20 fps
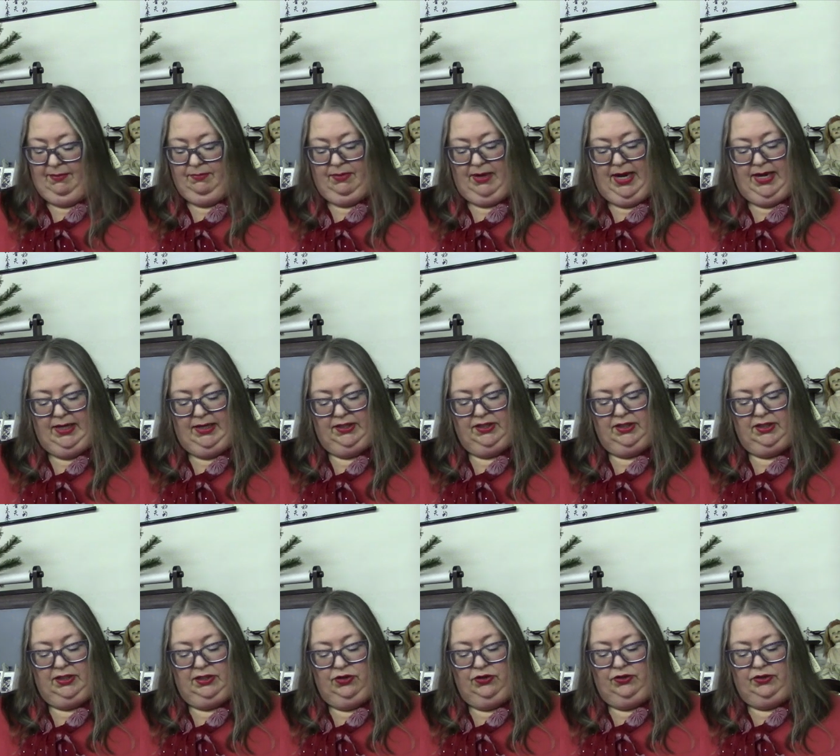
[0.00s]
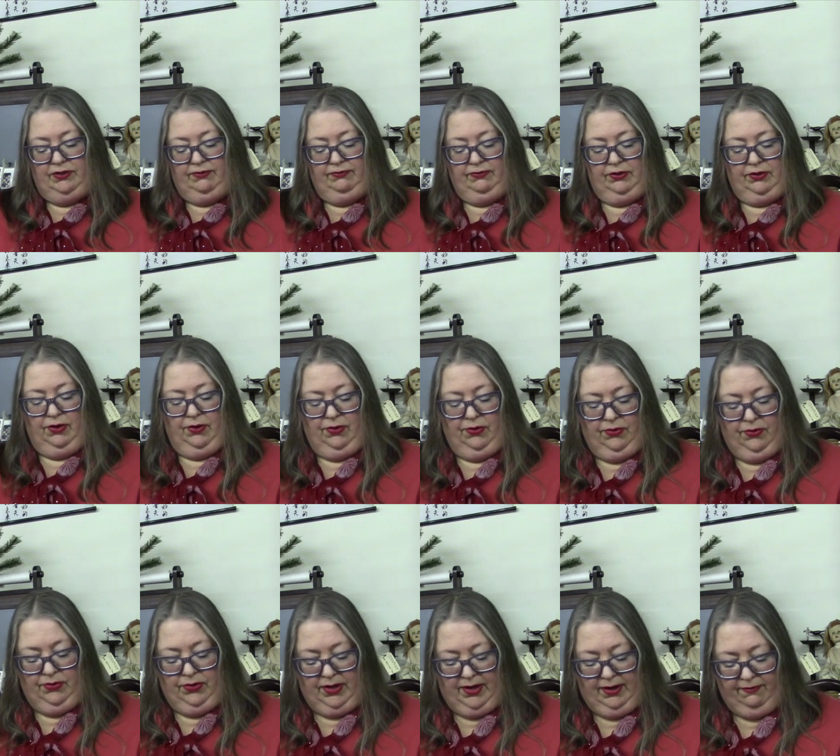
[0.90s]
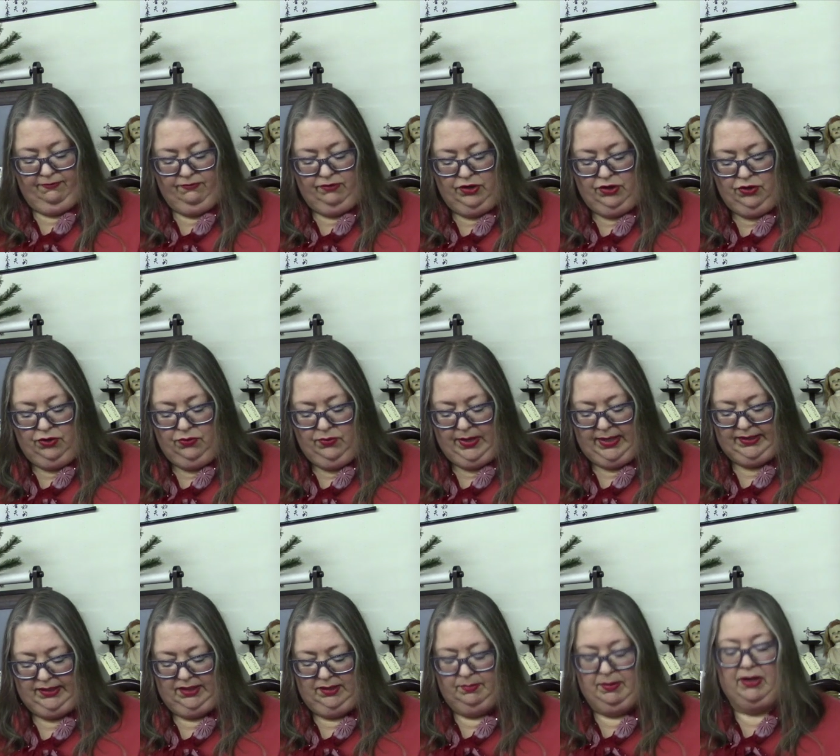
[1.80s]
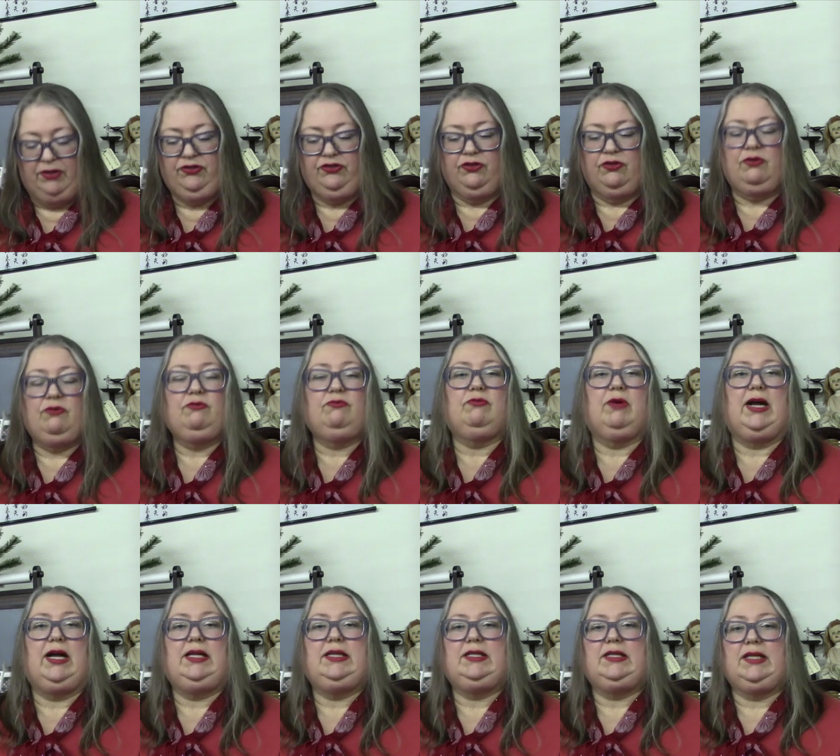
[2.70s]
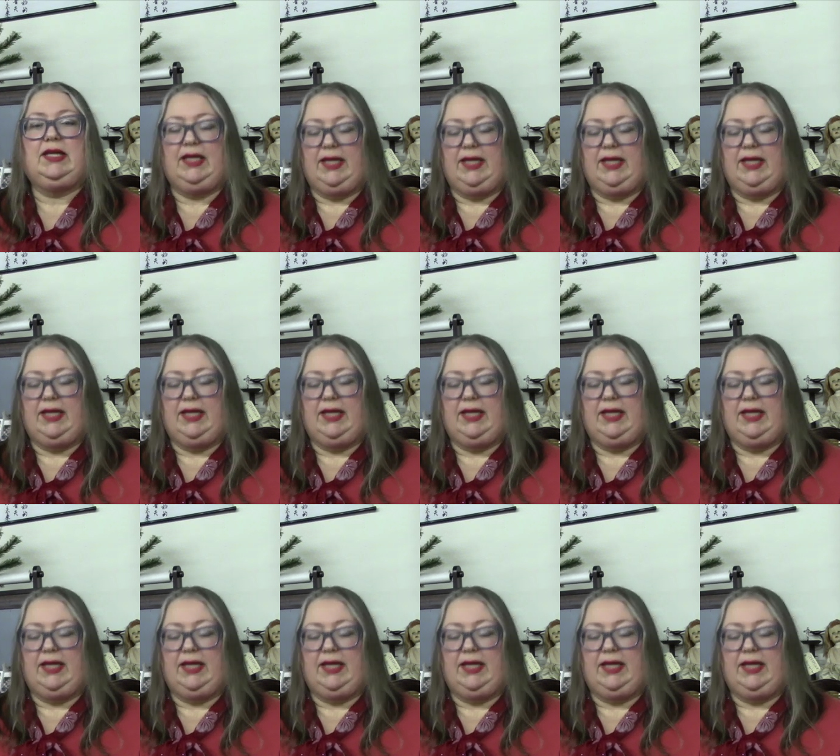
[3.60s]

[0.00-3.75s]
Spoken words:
by an exclusive code of new and special rights